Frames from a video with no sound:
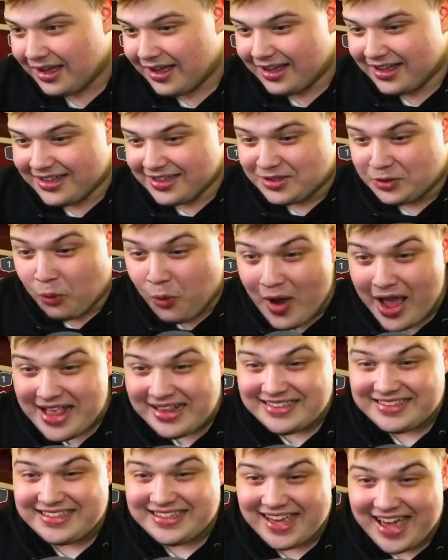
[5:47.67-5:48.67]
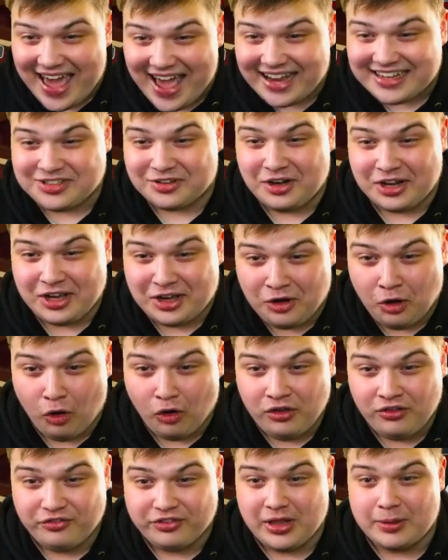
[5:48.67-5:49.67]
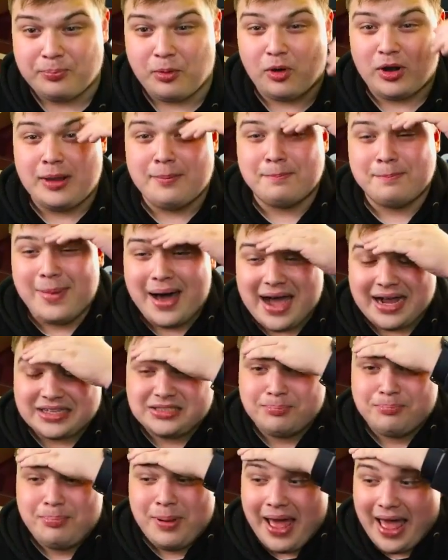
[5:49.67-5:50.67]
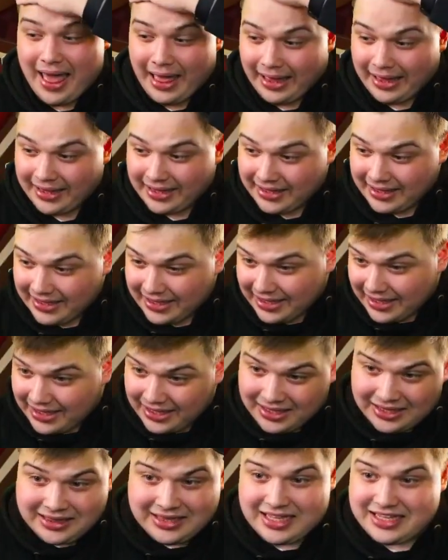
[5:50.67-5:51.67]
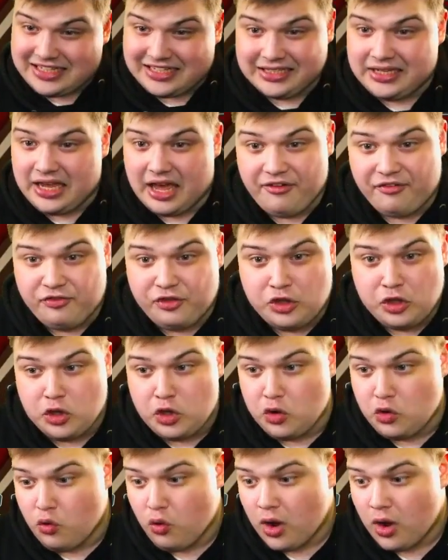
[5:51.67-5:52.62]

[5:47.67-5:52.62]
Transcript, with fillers: twenty X on a coin flip on a max bet. Literally a few,